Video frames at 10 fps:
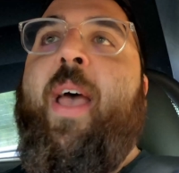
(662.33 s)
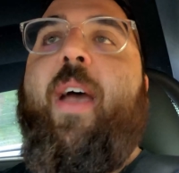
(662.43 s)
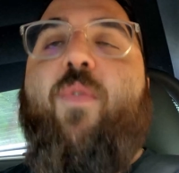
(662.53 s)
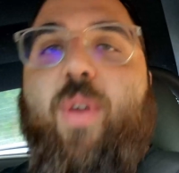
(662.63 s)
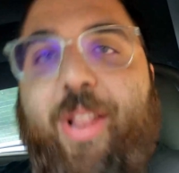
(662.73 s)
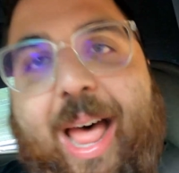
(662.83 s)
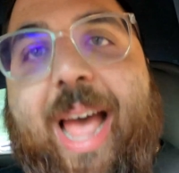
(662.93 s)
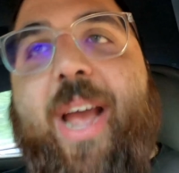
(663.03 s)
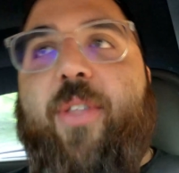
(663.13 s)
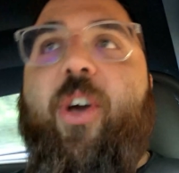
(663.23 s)
and
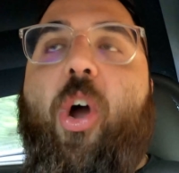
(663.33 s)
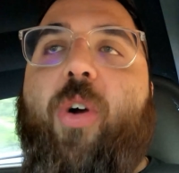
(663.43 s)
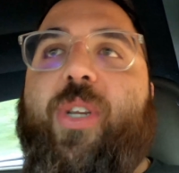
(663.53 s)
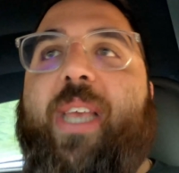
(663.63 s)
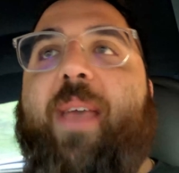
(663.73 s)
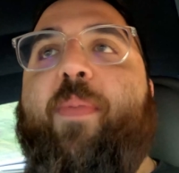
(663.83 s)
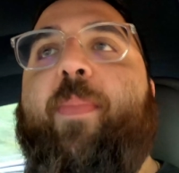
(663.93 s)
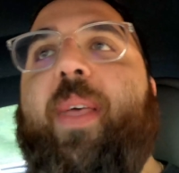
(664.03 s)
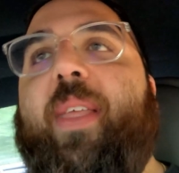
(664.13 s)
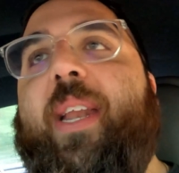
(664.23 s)
relying on the car's
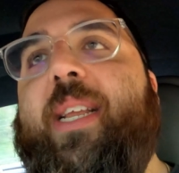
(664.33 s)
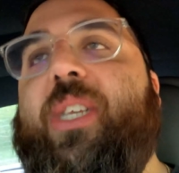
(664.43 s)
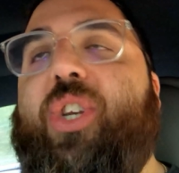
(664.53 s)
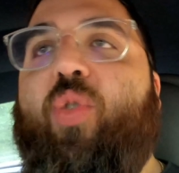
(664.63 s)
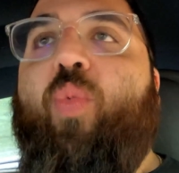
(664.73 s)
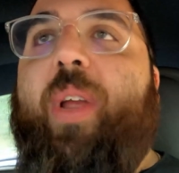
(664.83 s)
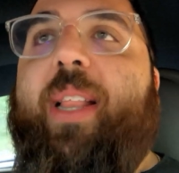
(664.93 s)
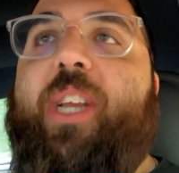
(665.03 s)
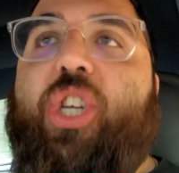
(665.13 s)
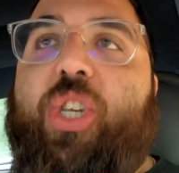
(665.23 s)
capabilities to
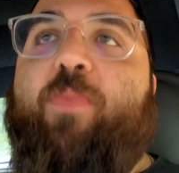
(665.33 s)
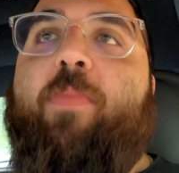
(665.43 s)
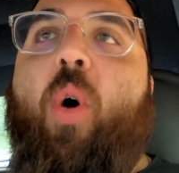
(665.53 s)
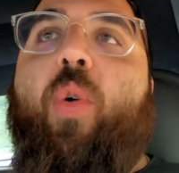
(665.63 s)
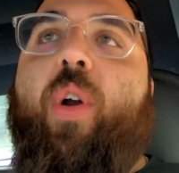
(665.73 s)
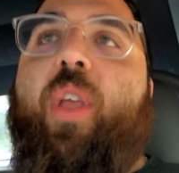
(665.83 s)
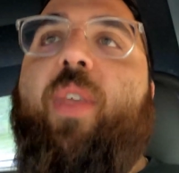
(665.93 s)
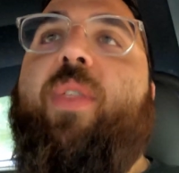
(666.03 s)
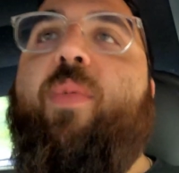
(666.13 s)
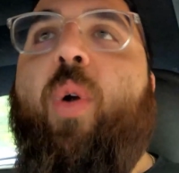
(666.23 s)
really just motor you
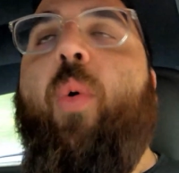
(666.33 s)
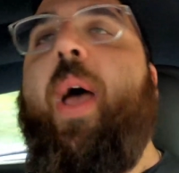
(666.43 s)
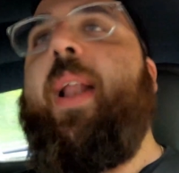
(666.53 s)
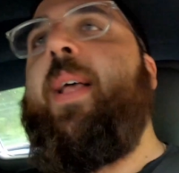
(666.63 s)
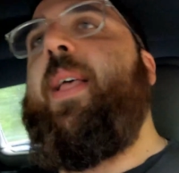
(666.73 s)
through it.